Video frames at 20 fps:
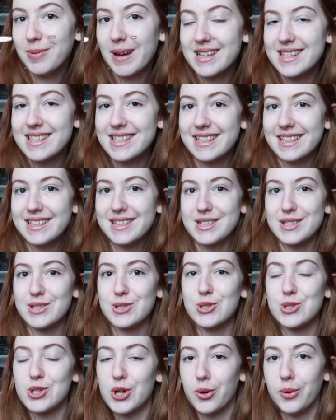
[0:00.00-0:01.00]
besties.
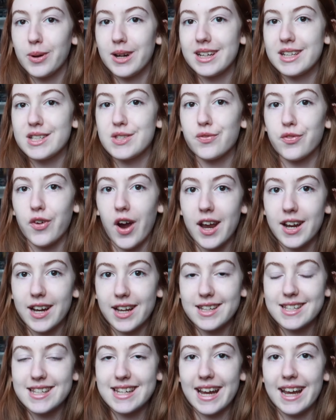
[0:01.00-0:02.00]
So it is
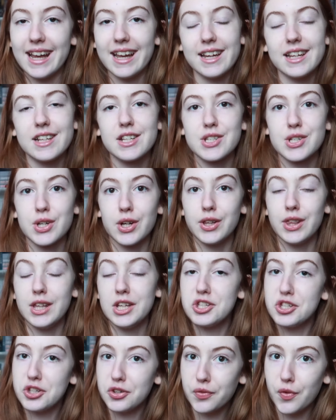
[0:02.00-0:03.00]
Friday today. It is currently
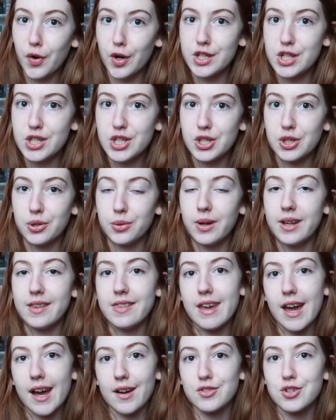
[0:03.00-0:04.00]
2:42 in
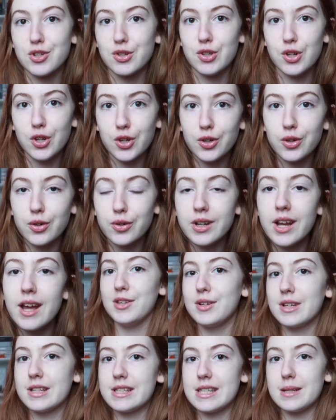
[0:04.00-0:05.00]
the afternoon.
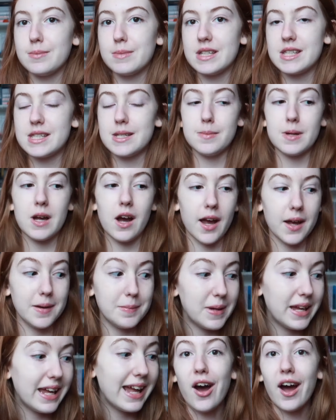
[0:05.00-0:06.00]
You can see Misty
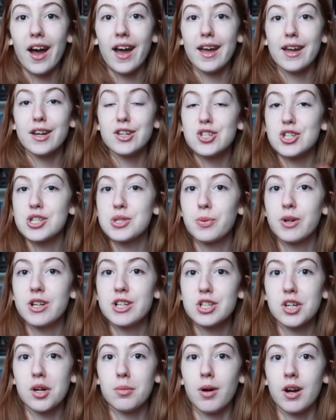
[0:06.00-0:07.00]
behind me. I just
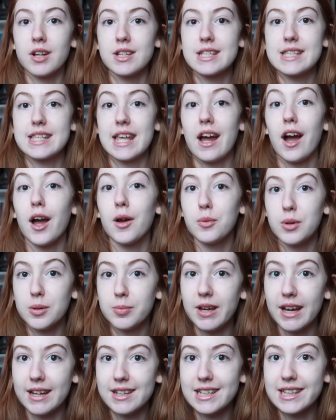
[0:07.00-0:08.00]
wanted to come on to say I will
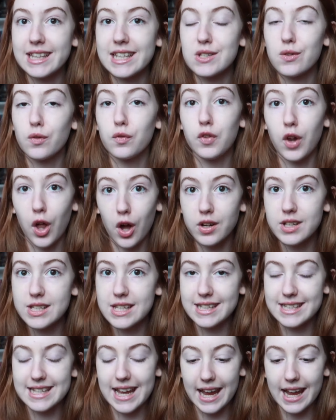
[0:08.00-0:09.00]
be ending this vlog
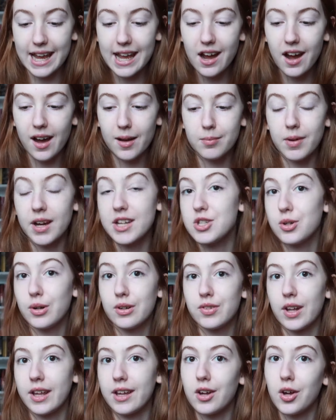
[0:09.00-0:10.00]
today. I do
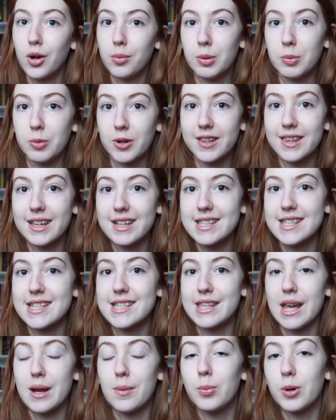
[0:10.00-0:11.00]
have like a couple more things to
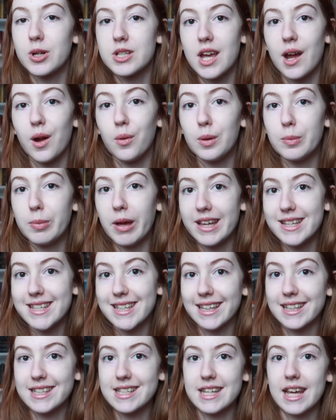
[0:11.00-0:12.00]
say, but I will be
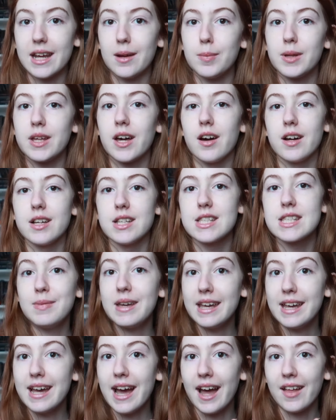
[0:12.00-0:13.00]
ending it today because
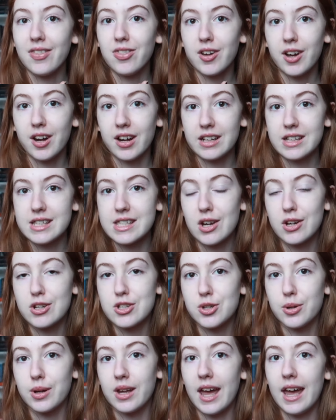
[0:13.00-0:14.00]
me and the girls are
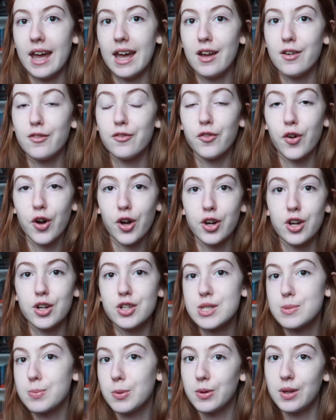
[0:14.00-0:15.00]
doing a fun
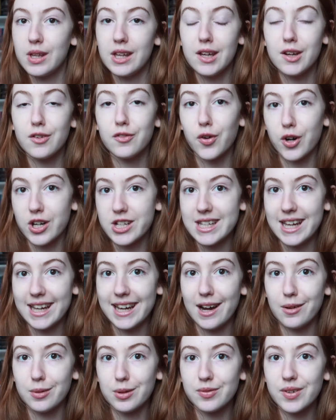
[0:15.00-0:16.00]
spooky
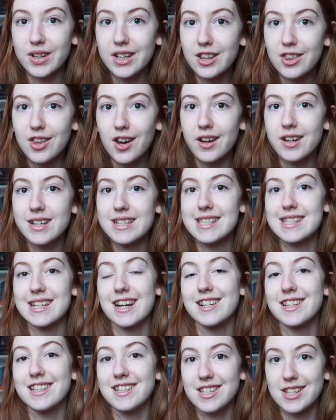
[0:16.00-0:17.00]
48-hour readathon
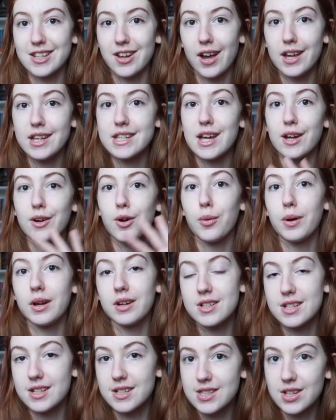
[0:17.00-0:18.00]
starting tonight and going
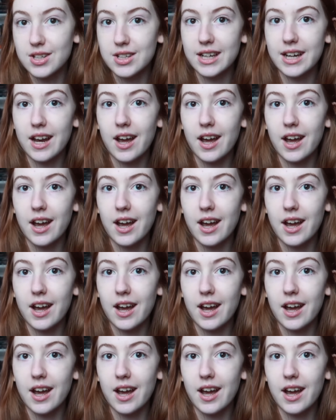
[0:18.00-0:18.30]
until Sunday